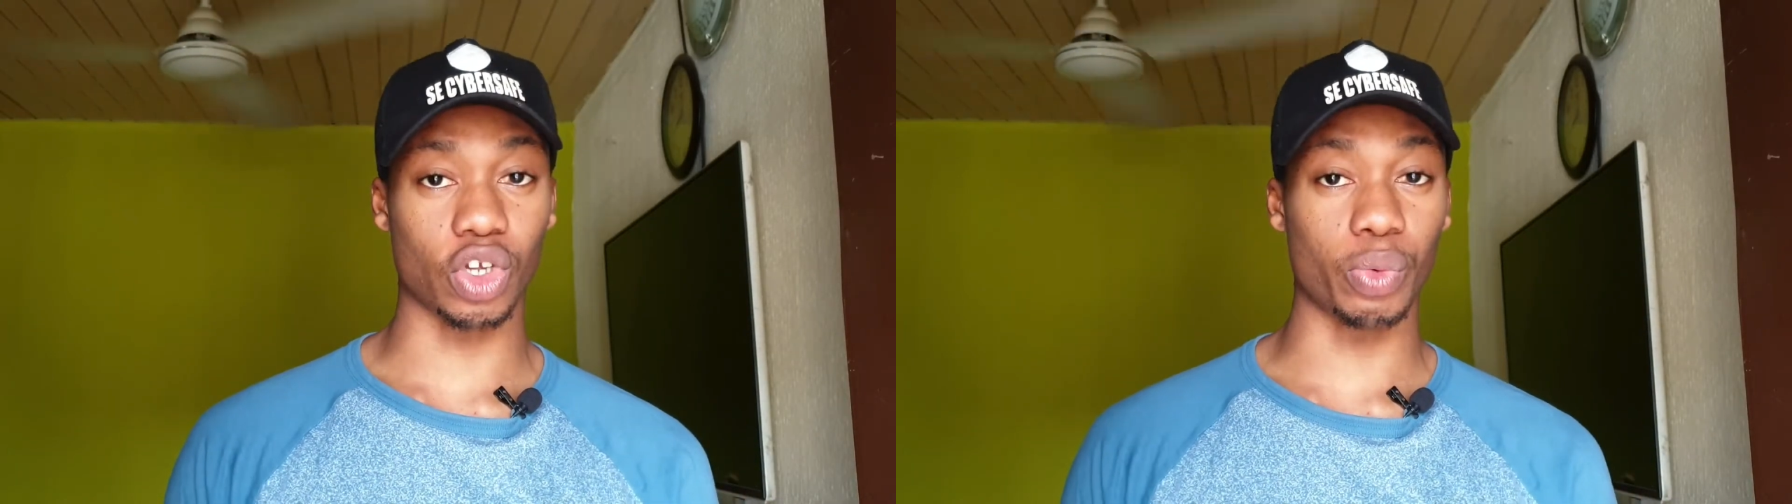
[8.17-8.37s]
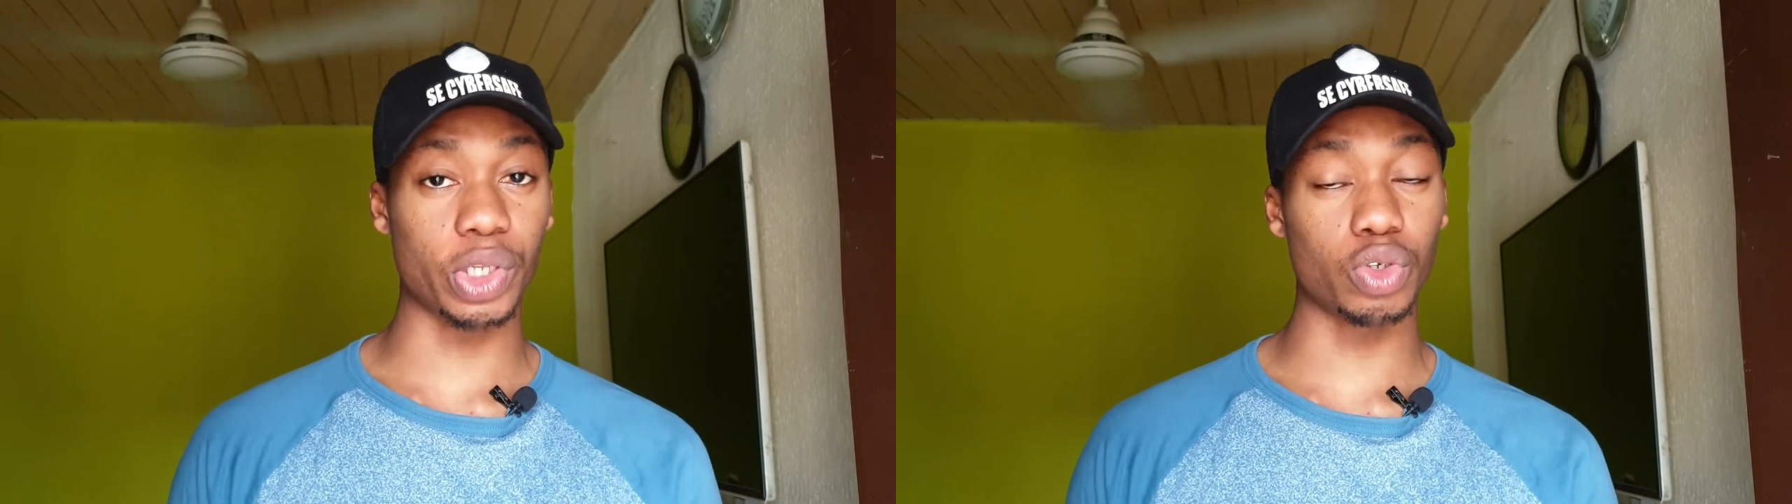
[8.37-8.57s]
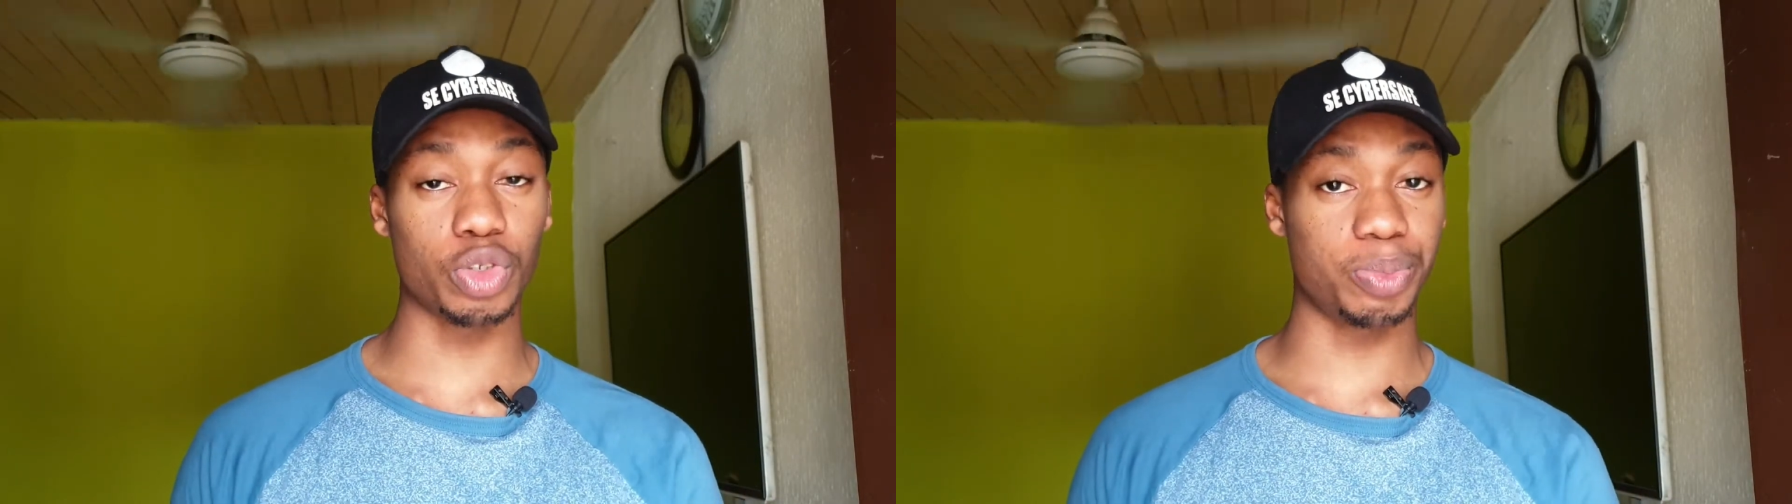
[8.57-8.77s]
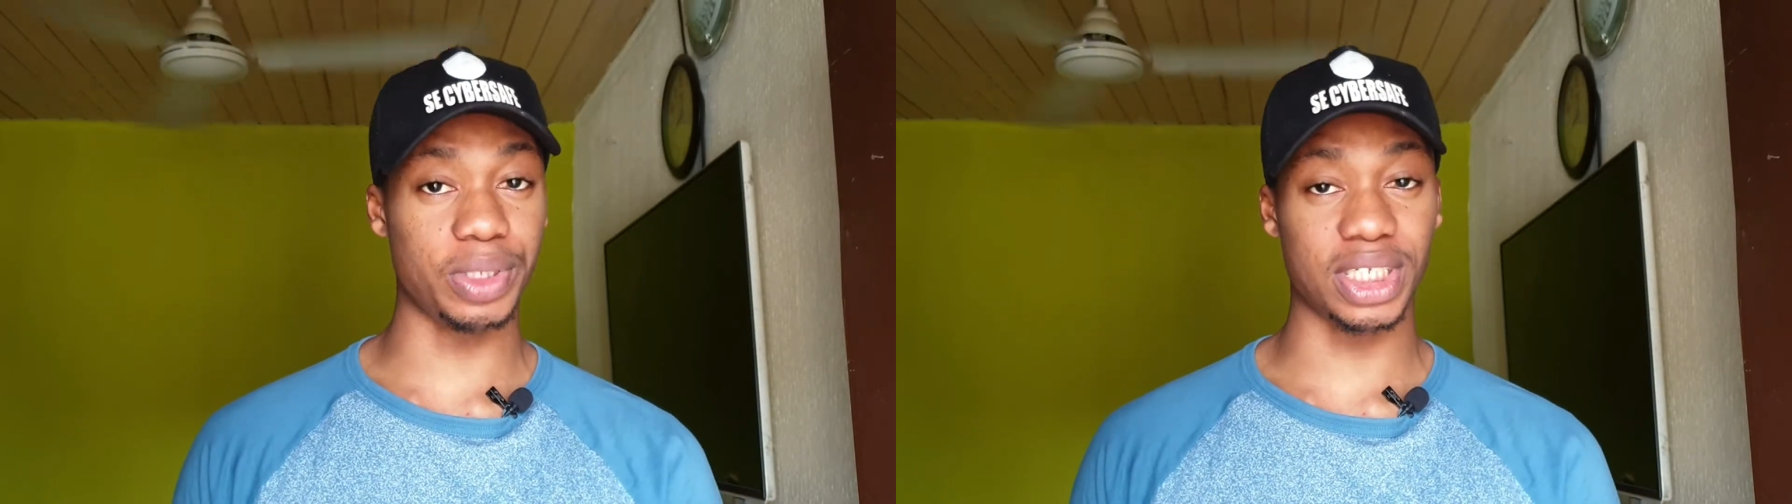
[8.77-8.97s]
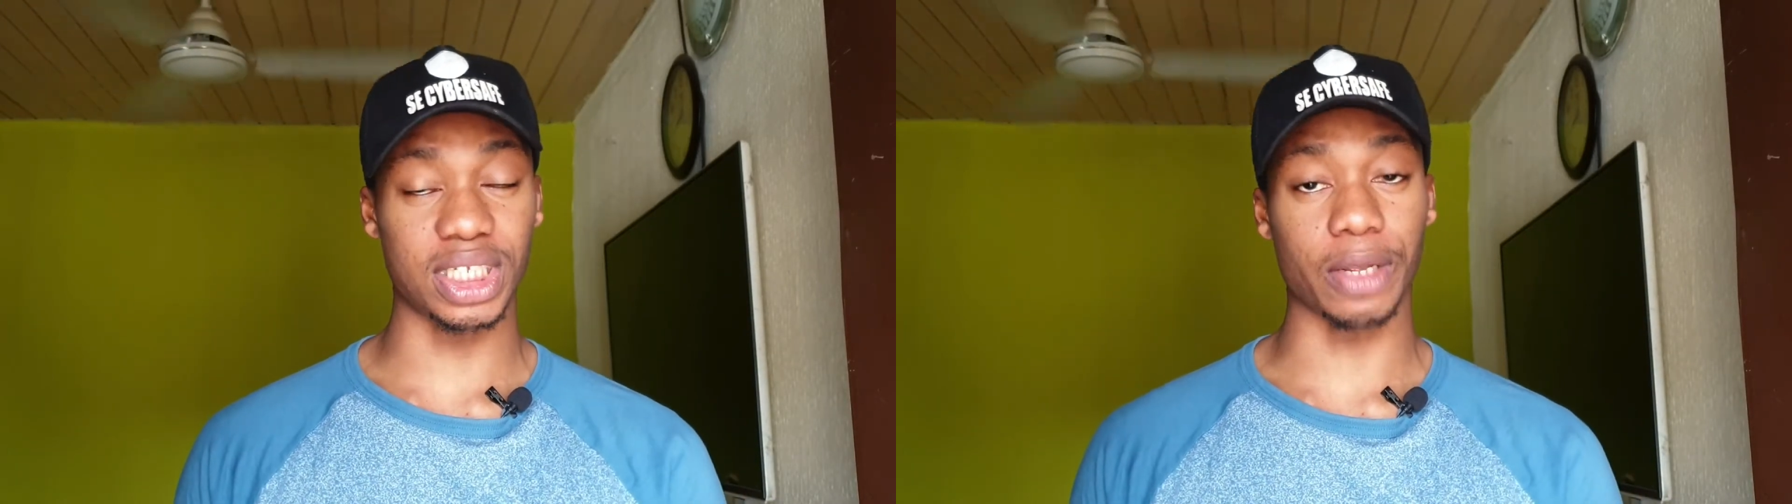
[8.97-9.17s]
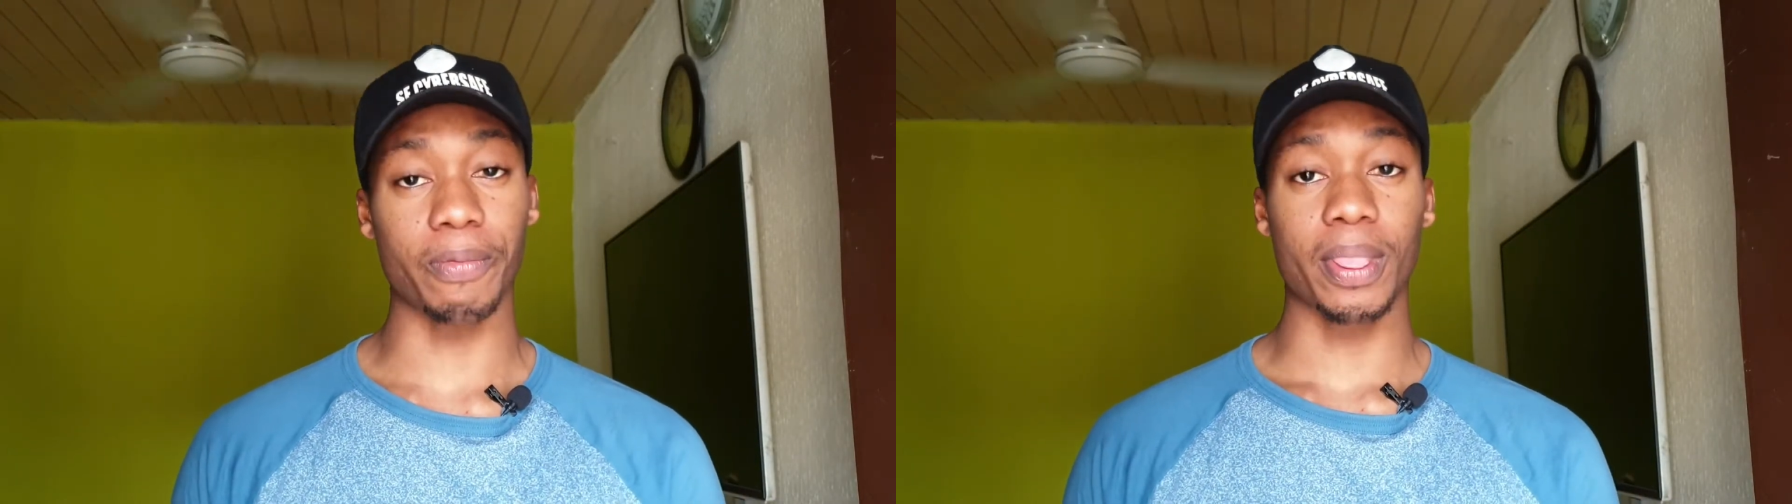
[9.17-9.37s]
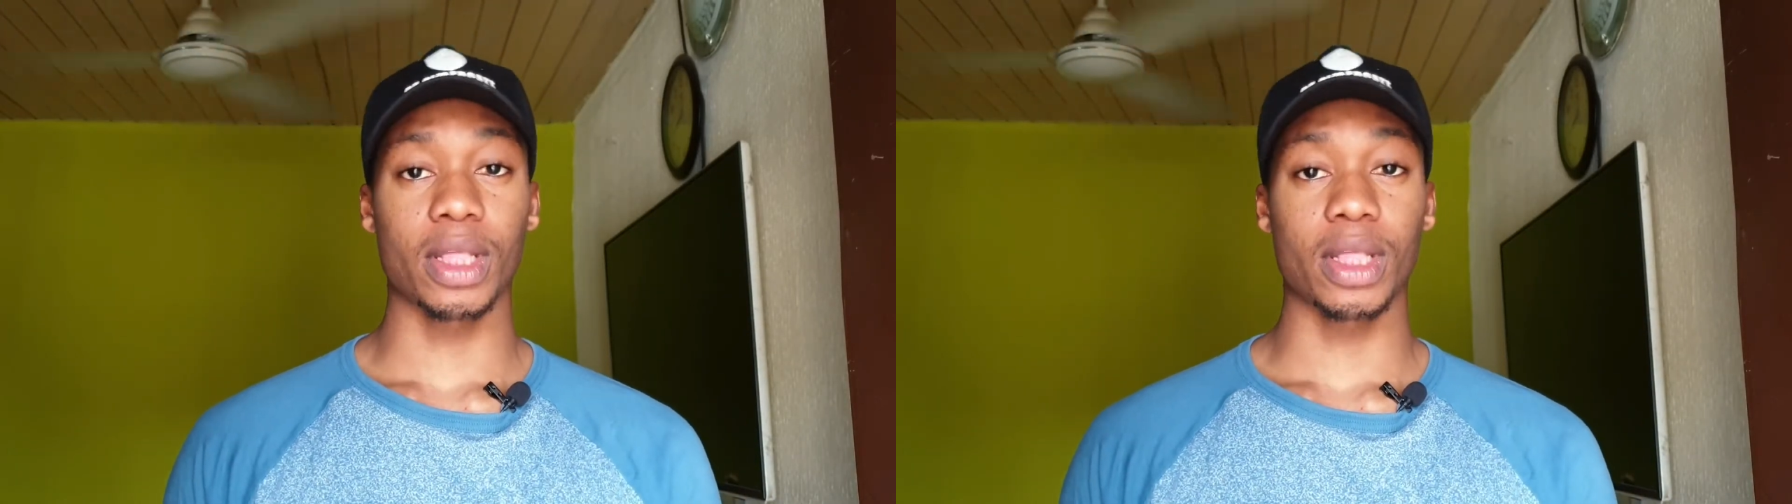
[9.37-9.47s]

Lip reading: or Windows PC.